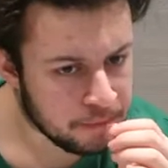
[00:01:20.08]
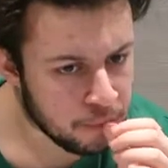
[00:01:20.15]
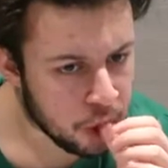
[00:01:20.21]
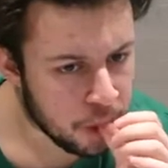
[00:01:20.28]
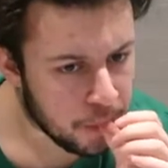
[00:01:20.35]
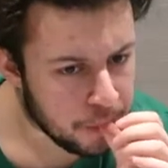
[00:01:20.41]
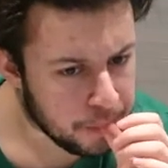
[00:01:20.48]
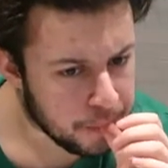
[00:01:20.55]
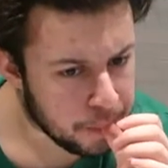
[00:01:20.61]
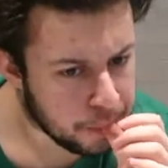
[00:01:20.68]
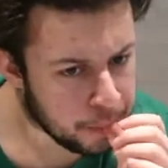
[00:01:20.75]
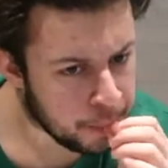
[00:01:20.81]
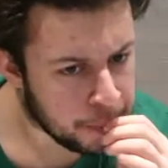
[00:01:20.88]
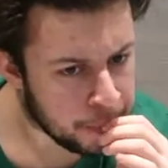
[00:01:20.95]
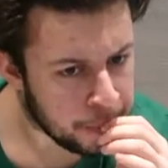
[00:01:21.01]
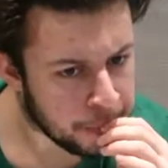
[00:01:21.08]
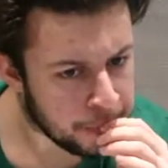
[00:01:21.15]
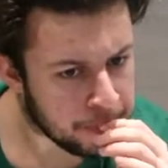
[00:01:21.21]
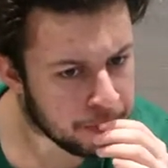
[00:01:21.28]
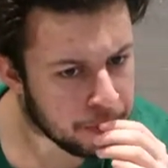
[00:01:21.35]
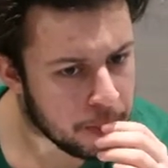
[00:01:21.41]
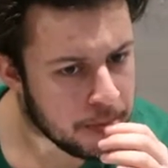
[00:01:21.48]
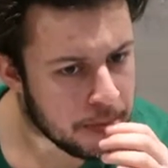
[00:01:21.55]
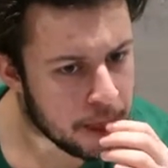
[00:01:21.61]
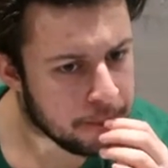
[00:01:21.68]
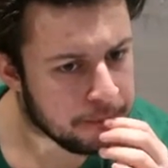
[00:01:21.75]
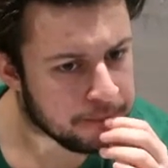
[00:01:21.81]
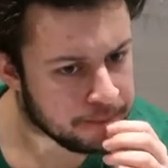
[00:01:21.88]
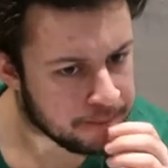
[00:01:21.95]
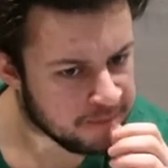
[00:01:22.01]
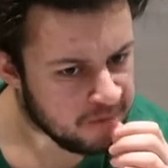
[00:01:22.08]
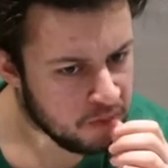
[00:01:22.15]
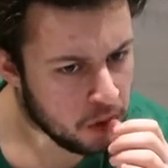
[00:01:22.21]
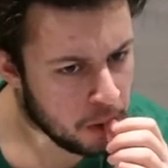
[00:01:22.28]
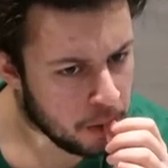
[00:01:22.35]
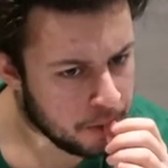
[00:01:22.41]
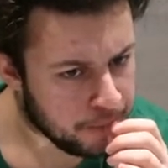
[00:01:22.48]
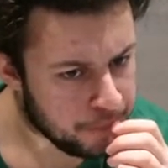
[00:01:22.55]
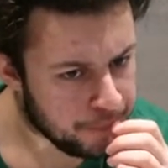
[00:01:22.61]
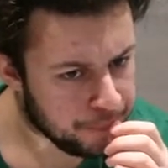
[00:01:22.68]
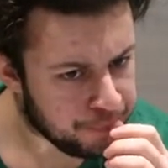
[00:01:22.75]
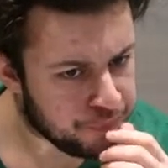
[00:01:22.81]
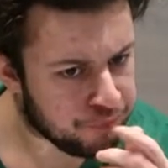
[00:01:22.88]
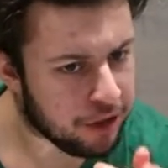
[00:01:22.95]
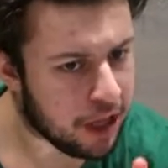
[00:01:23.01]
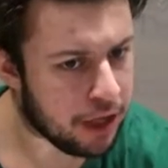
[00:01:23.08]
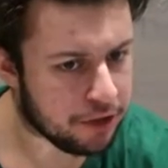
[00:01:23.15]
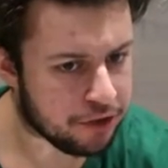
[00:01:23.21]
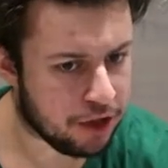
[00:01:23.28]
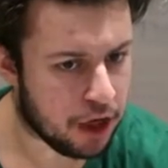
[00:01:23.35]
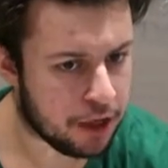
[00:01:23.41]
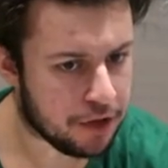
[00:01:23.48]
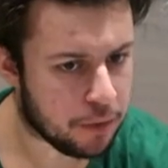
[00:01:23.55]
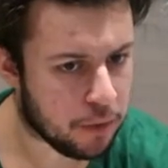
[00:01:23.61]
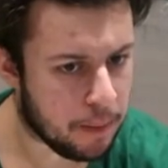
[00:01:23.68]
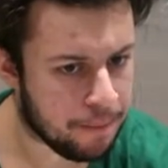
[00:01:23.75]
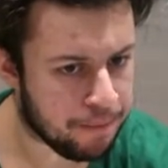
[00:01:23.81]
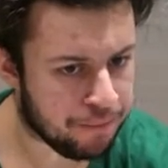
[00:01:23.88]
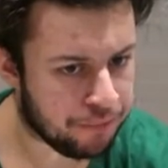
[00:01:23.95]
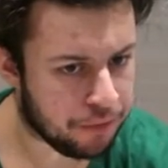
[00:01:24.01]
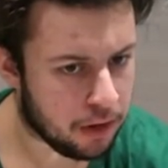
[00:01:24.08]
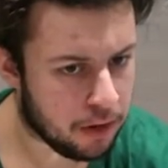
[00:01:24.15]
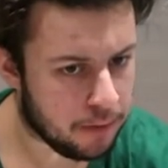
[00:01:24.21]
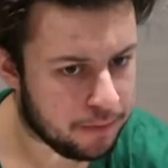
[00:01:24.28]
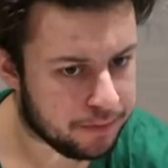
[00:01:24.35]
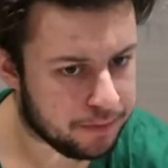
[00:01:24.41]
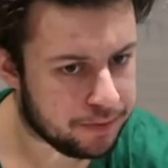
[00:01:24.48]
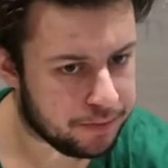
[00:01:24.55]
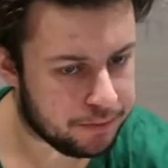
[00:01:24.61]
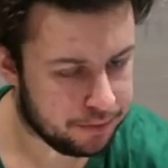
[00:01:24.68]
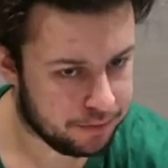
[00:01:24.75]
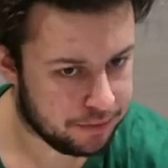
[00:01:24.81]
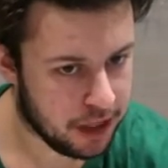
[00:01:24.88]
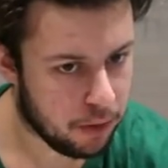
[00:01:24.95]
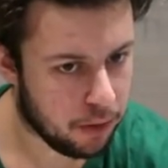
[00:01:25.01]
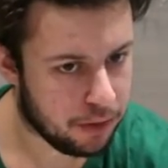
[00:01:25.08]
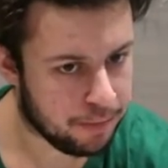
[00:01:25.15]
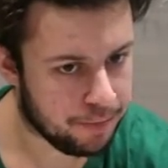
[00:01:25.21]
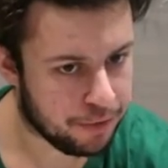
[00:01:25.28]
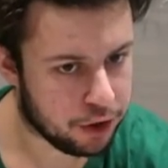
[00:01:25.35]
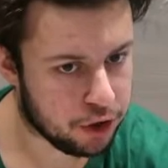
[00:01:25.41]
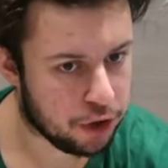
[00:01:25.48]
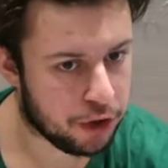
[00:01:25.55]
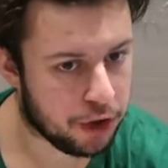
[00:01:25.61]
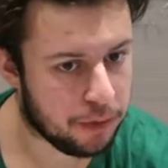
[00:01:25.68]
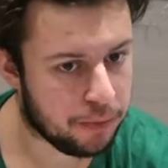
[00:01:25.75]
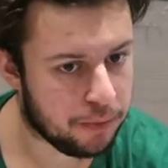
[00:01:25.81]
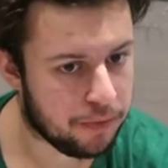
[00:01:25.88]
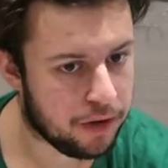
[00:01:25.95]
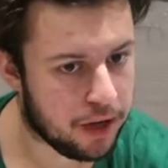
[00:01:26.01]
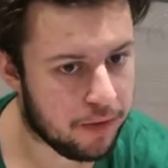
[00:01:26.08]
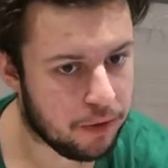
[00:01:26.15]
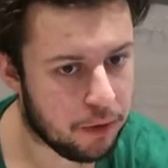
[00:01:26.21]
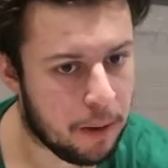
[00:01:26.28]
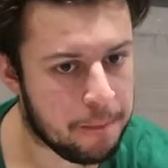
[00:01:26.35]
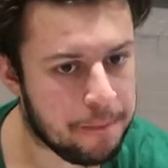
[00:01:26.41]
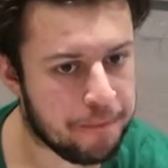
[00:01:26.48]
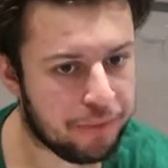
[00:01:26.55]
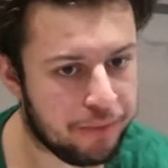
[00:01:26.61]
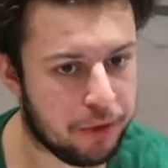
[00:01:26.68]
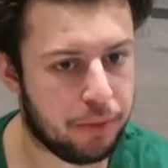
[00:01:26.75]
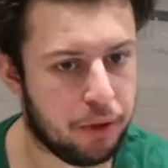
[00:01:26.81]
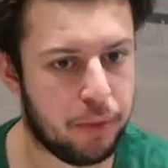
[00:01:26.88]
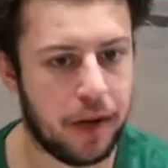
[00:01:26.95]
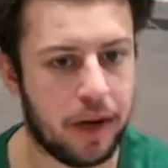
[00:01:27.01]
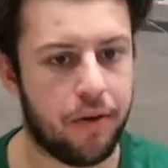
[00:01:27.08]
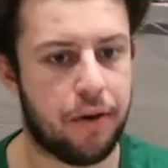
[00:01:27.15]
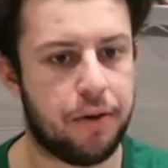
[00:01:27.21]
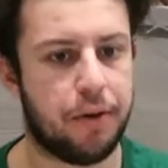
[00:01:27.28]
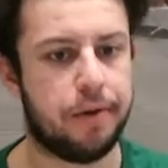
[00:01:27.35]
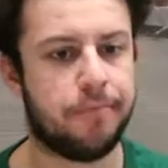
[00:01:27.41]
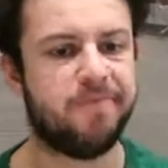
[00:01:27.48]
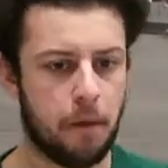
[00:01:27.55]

drink. Some berry drink. That looks nice. Some, that one, the chocolate flavoured one. Blue background.